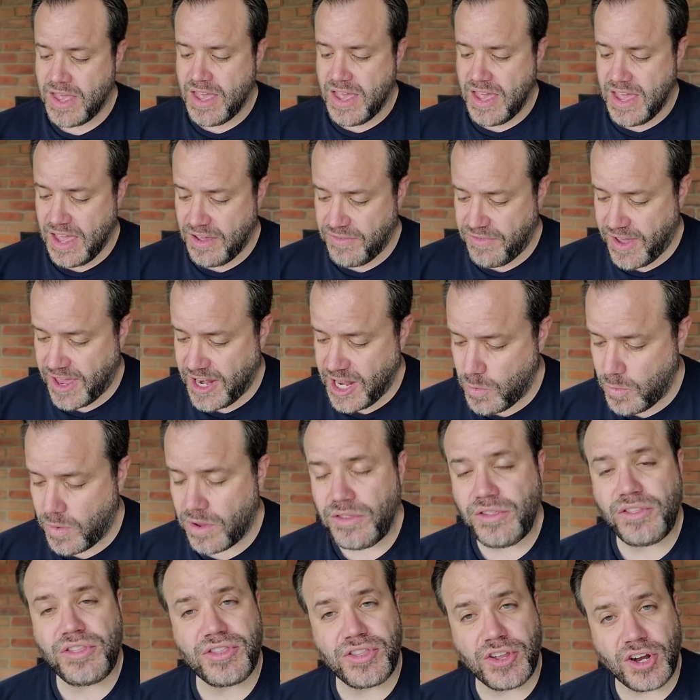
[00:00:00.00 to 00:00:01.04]
If
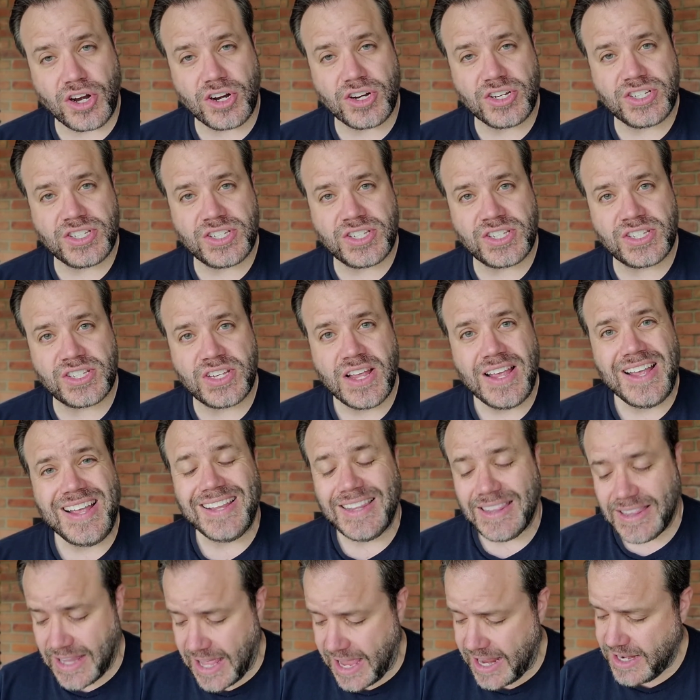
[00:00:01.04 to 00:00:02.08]
anyone thirsts,
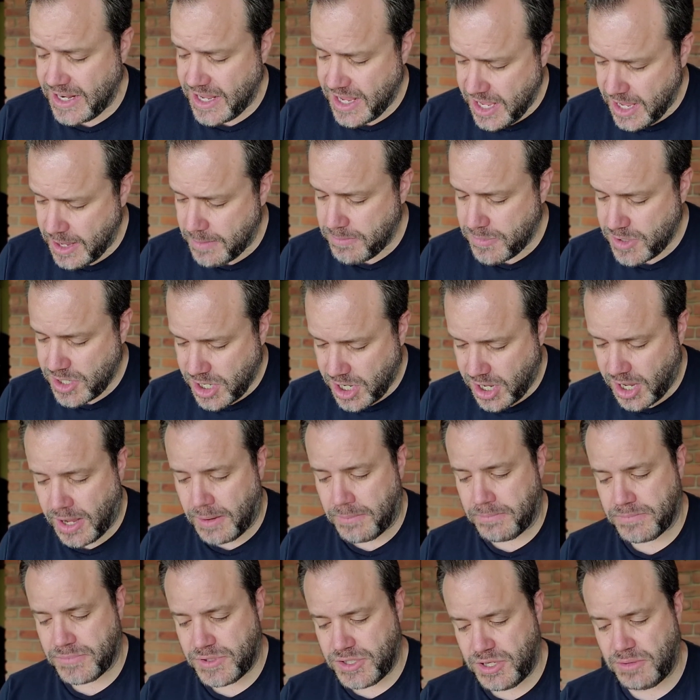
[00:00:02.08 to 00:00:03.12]
let him
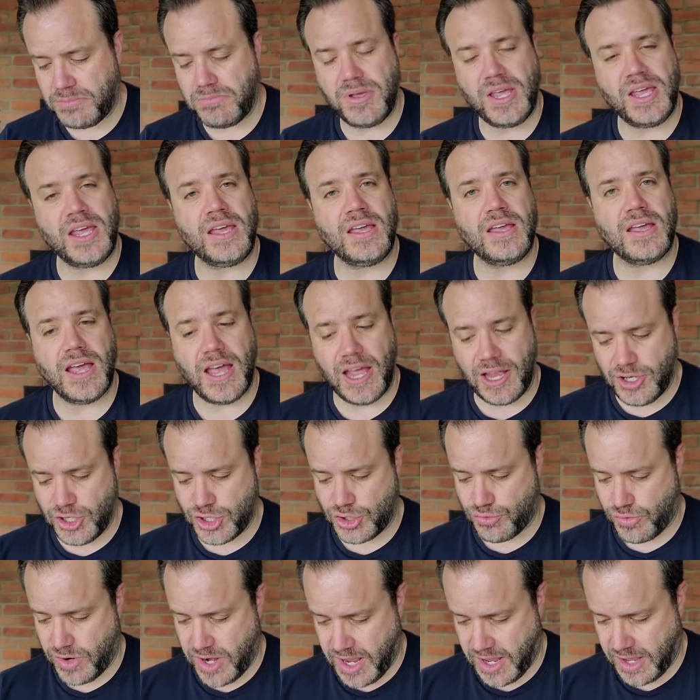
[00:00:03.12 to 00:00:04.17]
come to me and
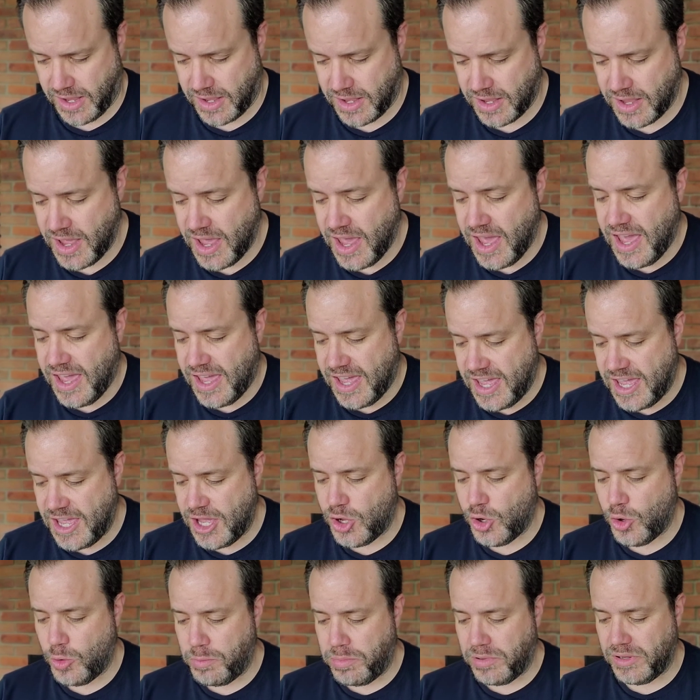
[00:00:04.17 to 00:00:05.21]
drink. He
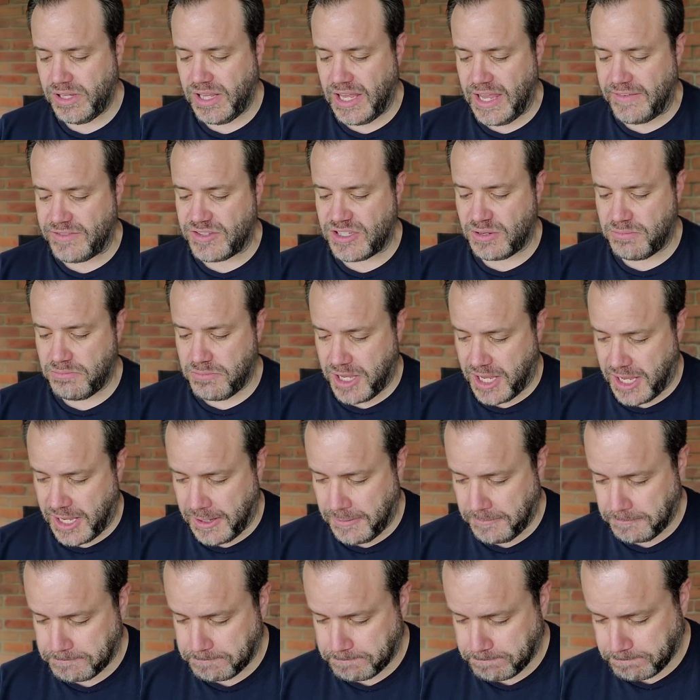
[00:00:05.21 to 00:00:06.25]
who believes in
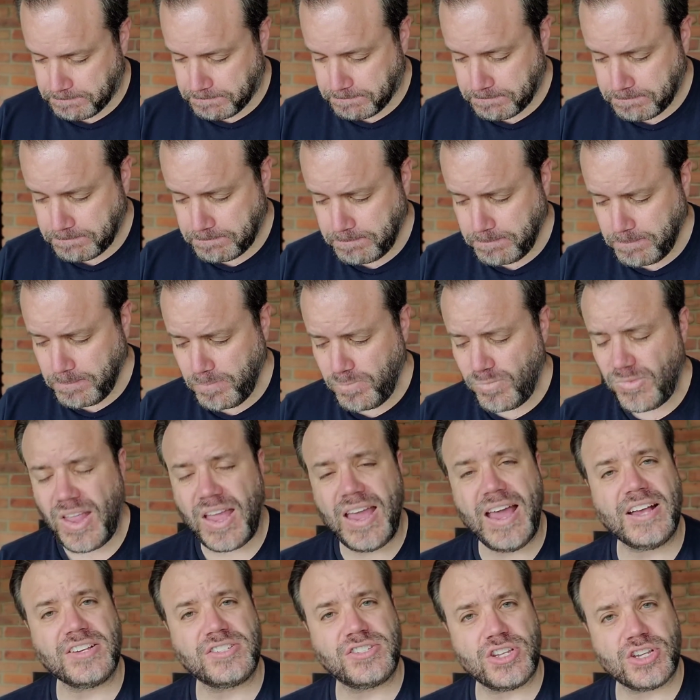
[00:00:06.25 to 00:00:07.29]
me,
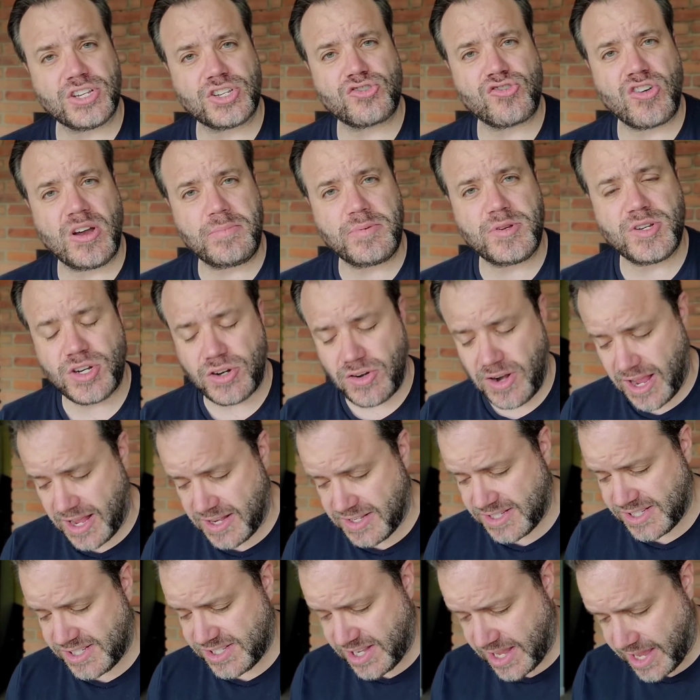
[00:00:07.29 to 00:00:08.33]
as the scripture
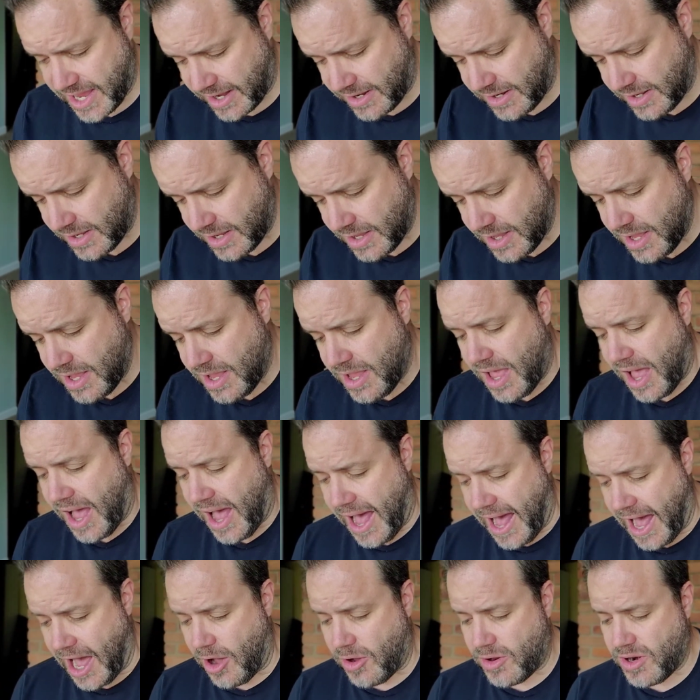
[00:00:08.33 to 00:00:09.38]
has said,
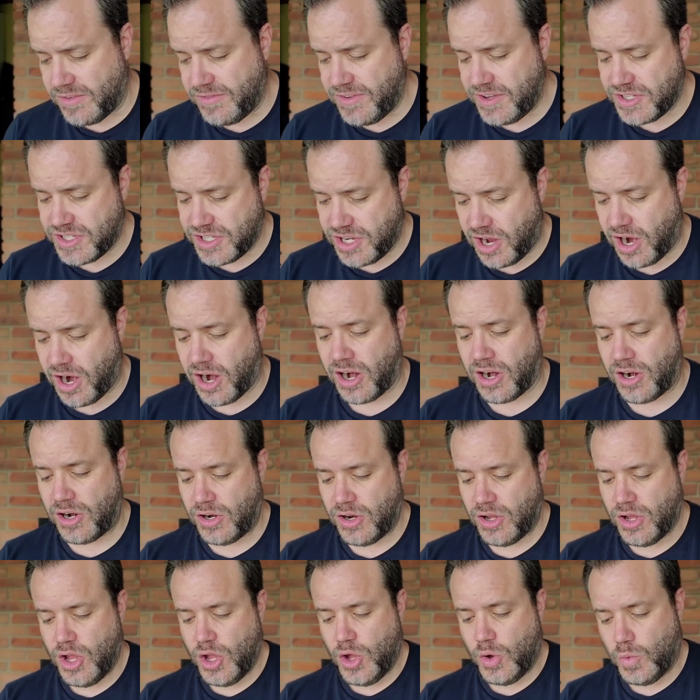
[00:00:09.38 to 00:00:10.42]
out of his
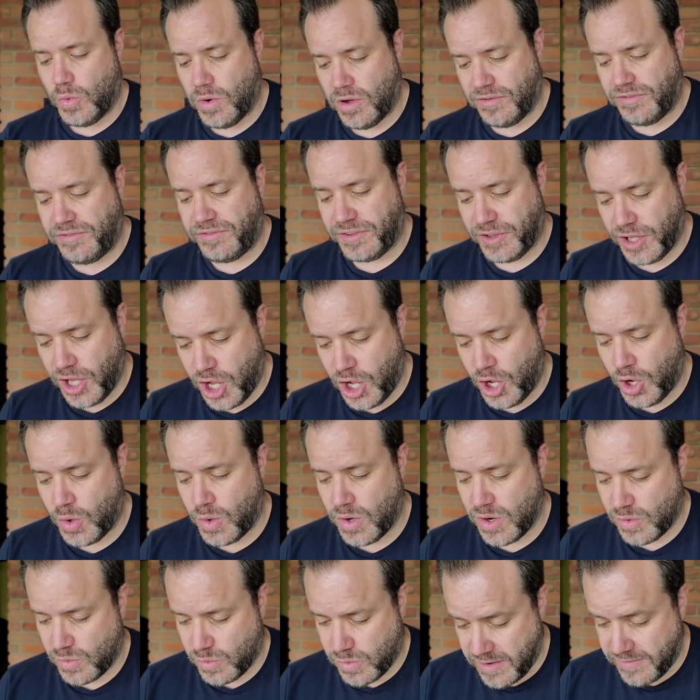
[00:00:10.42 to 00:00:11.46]
heart will flow
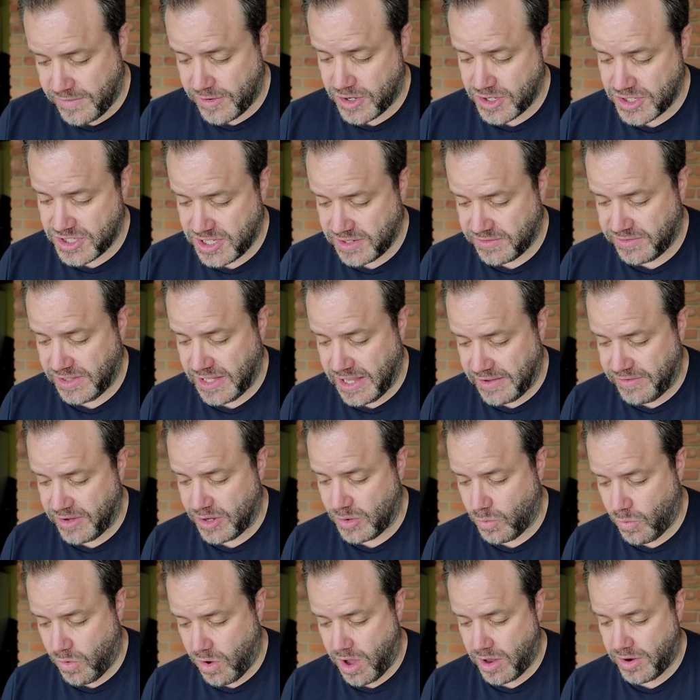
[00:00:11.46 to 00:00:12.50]
rivers of
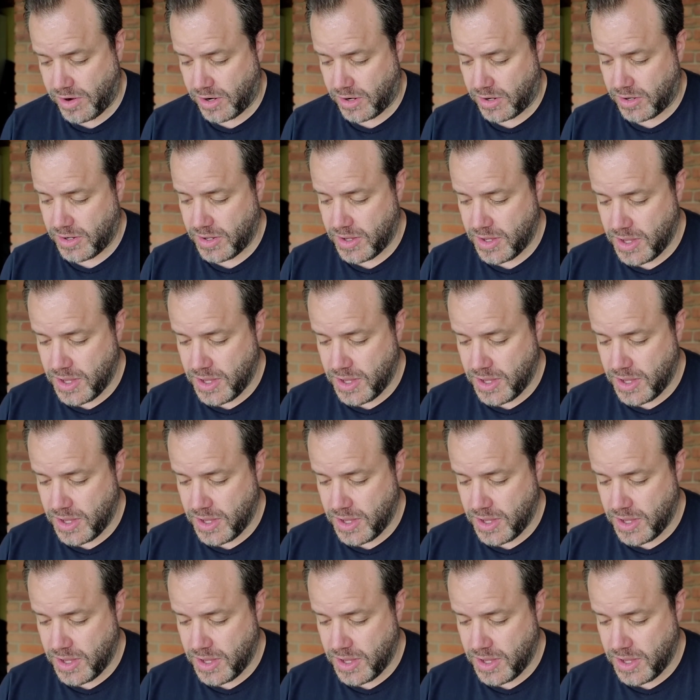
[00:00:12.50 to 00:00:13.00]
living water.